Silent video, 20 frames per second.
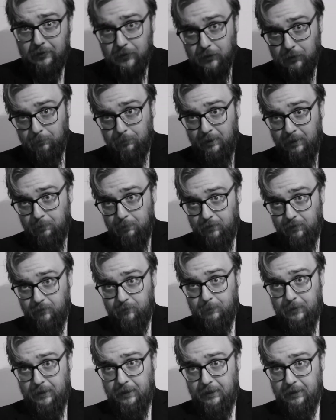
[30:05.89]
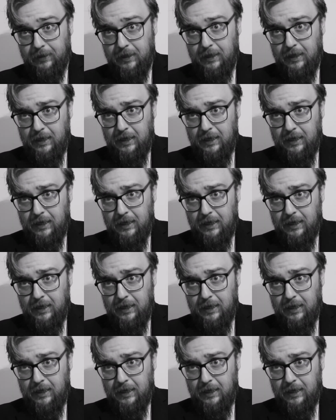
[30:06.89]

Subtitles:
Some people have been